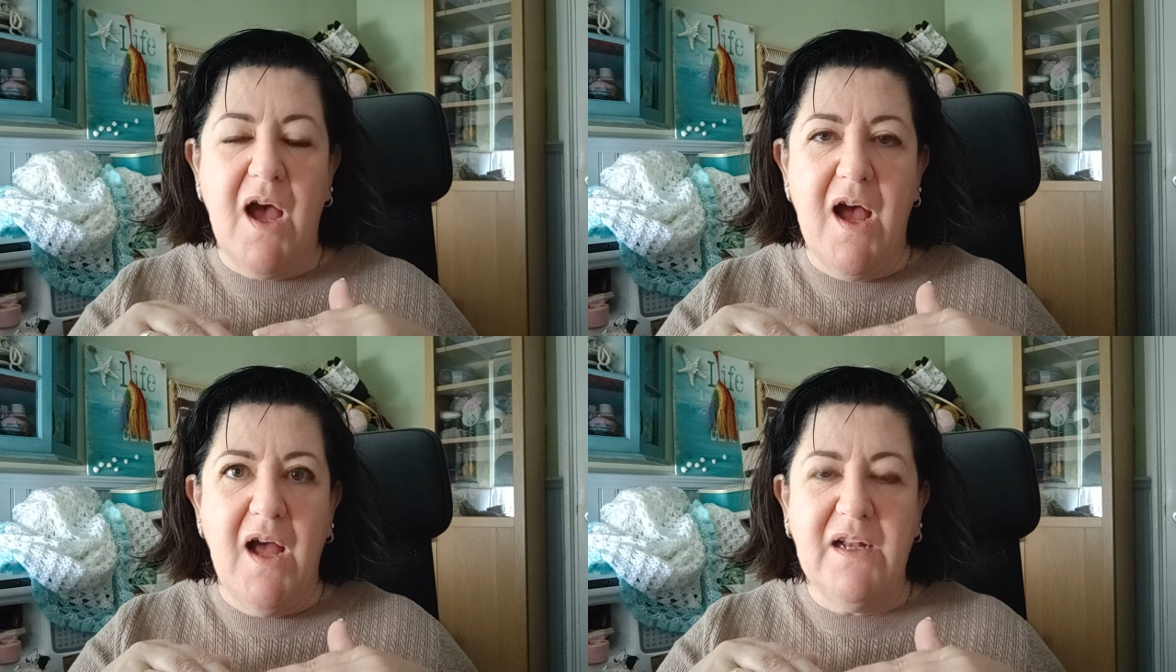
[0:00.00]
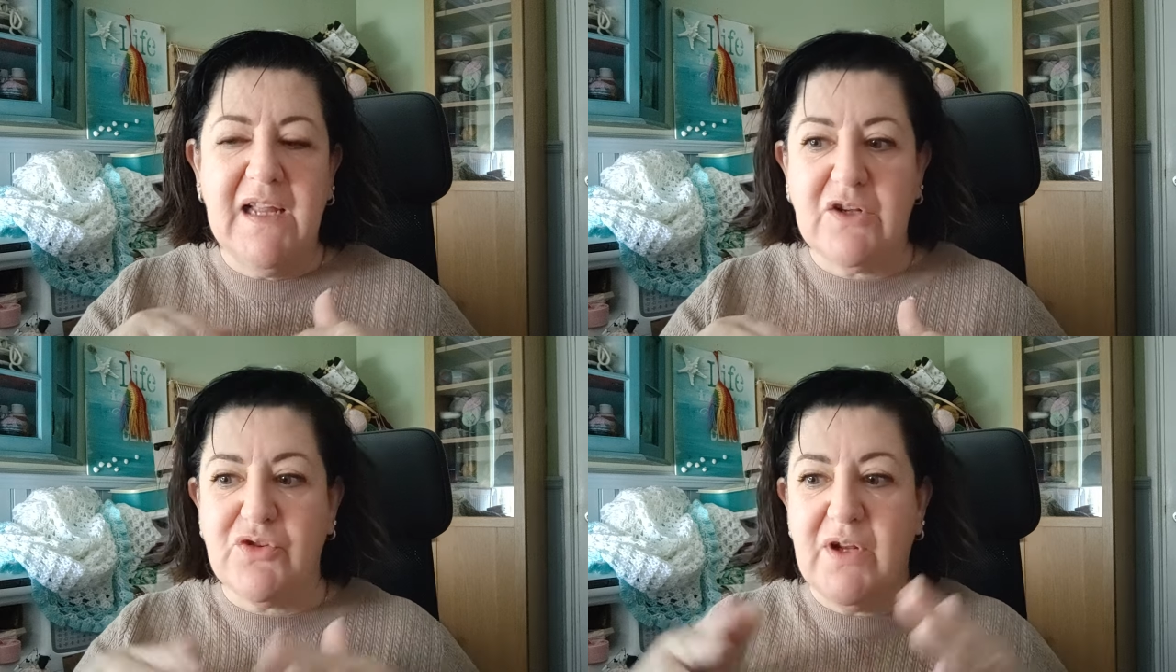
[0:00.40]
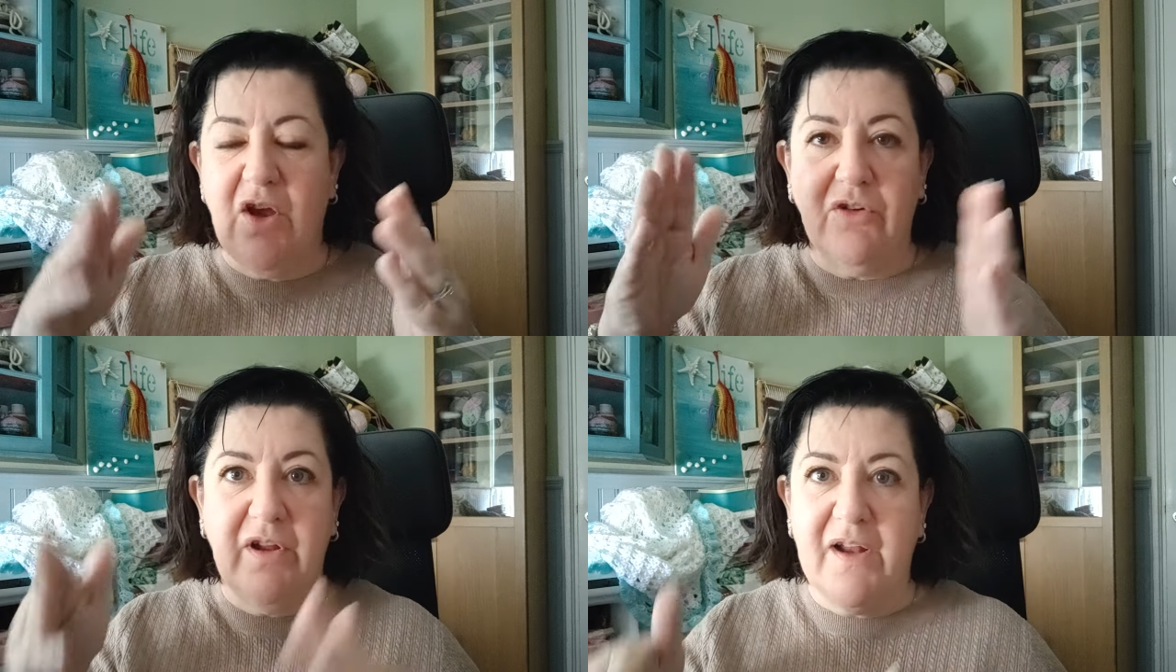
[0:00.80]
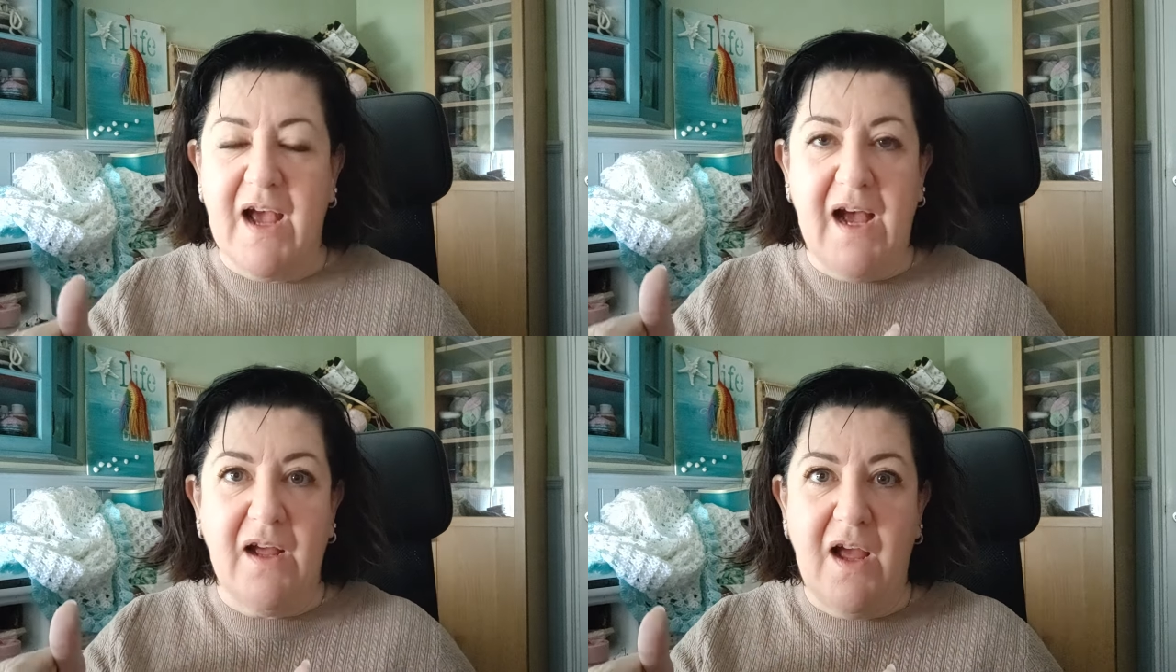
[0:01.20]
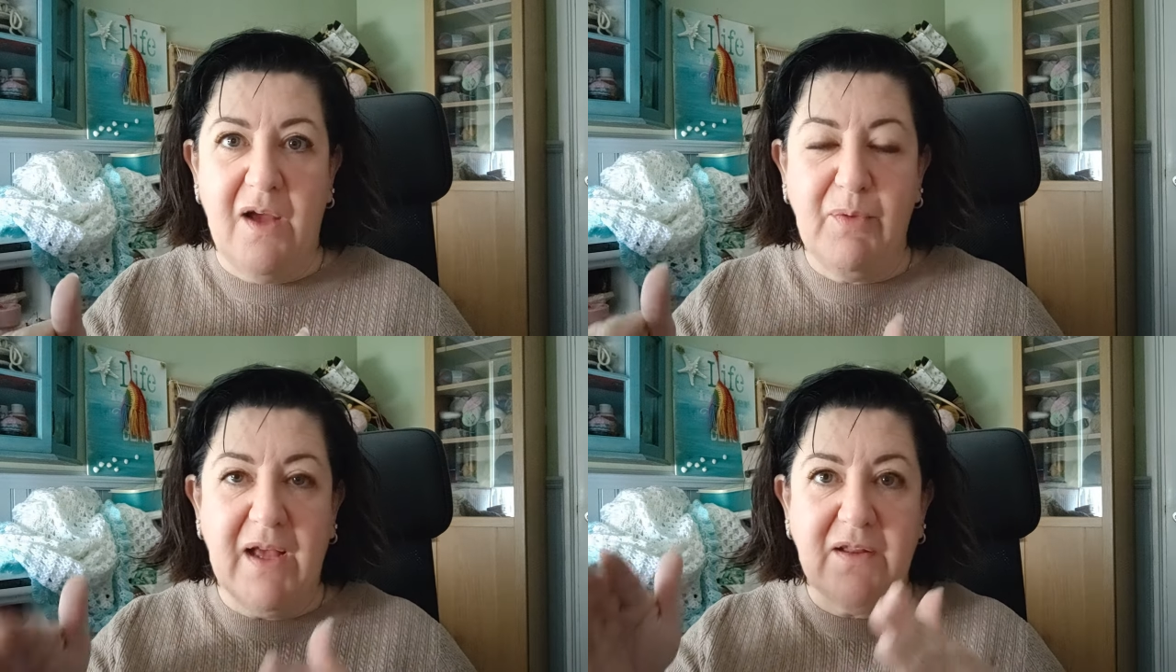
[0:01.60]
Uh, literally on an,
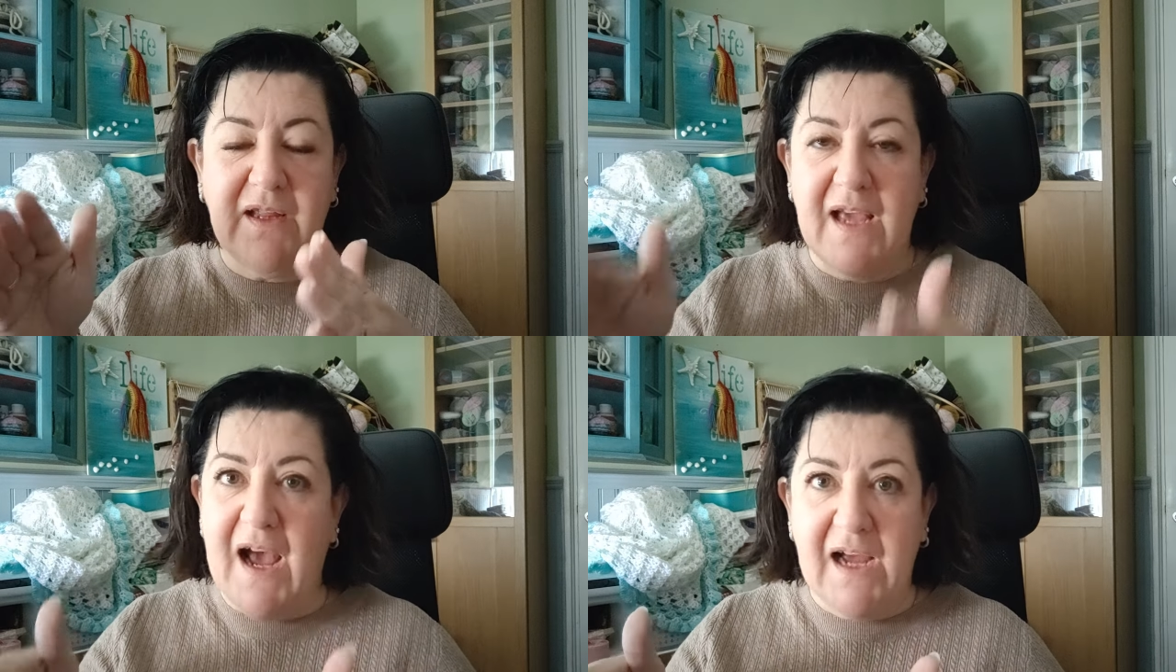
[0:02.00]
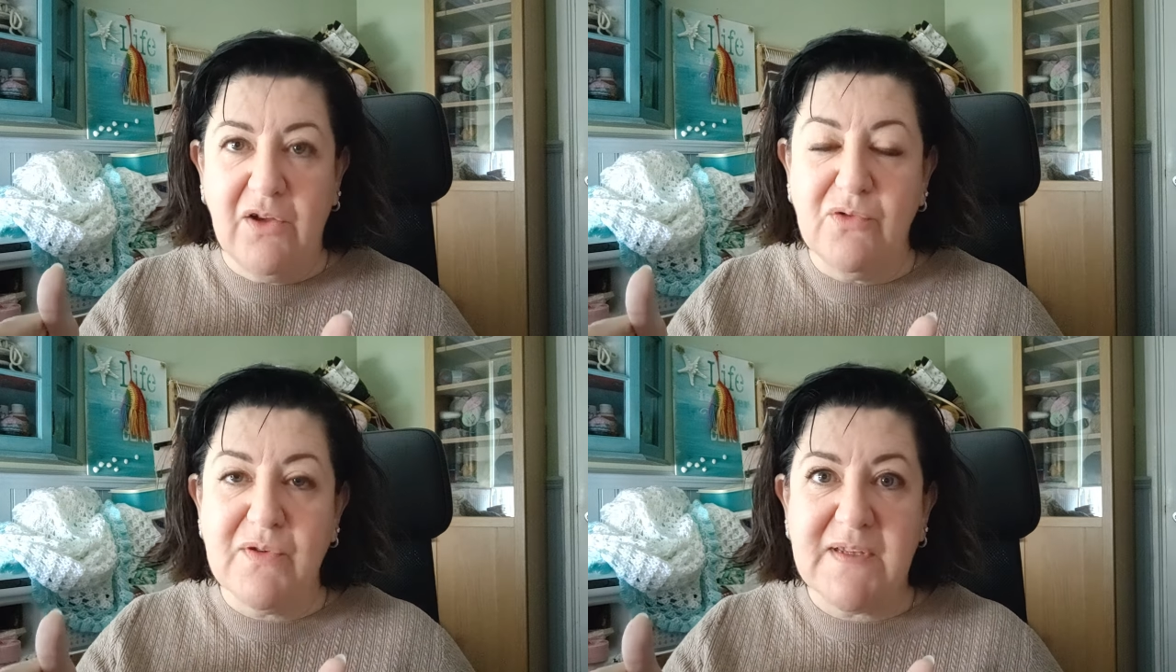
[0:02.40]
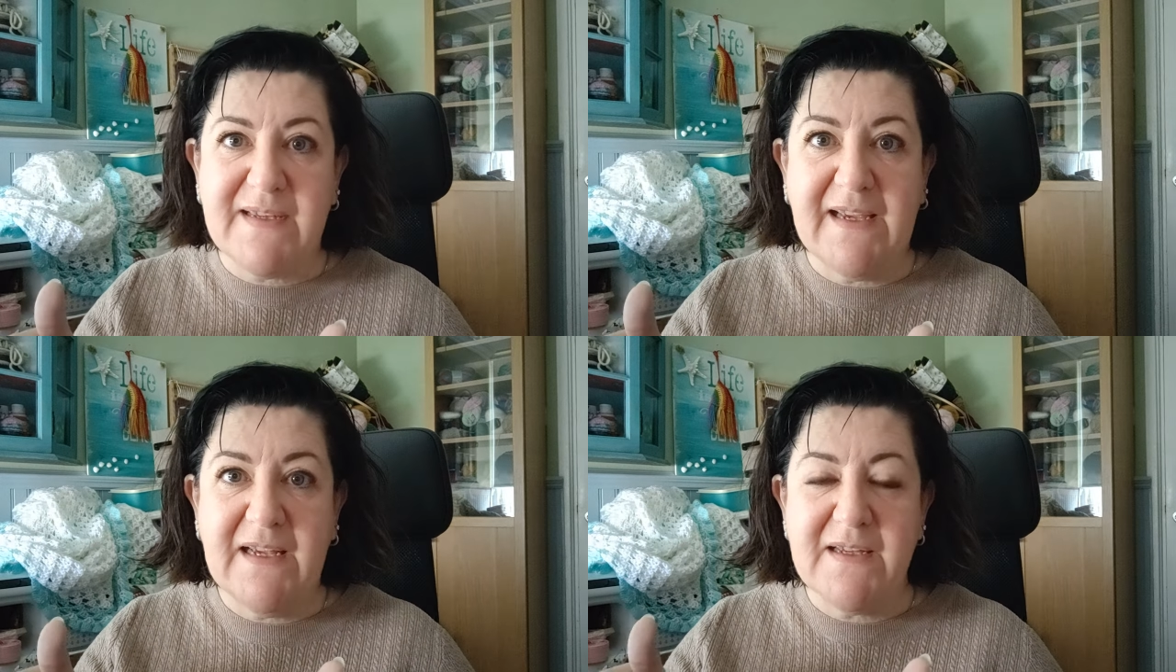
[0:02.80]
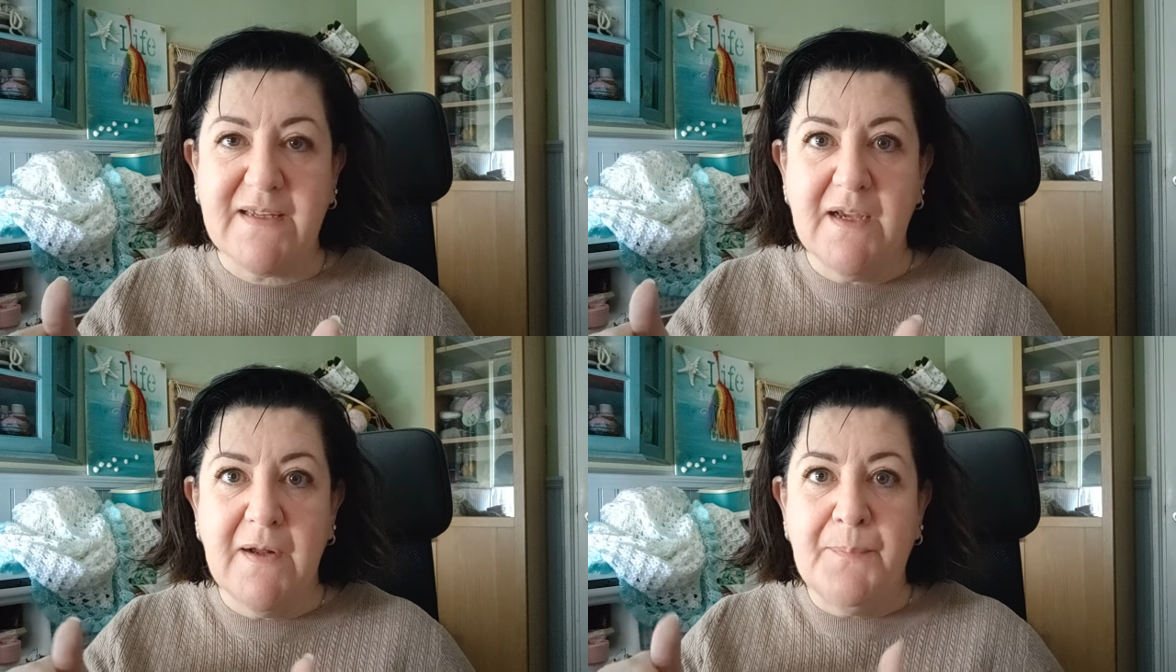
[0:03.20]
uh, we had the aisle seats,